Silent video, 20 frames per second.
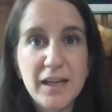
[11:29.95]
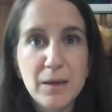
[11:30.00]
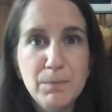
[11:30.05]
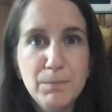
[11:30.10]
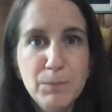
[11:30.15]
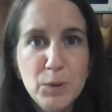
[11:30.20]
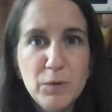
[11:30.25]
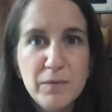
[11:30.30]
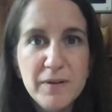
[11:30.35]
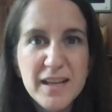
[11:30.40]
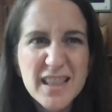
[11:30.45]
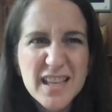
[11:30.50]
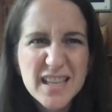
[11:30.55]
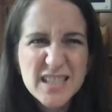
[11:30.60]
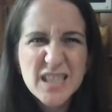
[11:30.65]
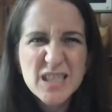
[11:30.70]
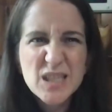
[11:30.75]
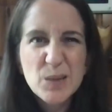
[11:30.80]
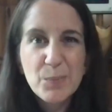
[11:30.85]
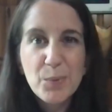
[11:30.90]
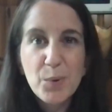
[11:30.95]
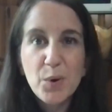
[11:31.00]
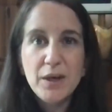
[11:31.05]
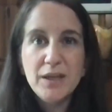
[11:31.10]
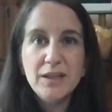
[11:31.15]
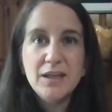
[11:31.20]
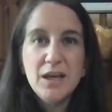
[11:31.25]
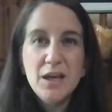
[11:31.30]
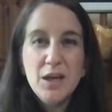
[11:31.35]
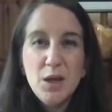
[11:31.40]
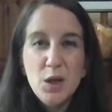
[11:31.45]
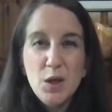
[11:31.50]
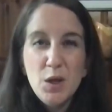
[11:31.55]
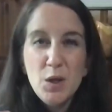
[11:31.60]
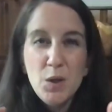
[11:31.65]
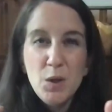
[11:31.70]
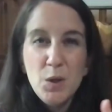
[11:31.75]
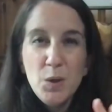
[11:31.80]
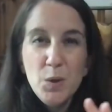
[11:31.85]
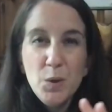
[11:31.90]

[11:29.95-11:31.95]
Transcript: when the music changes.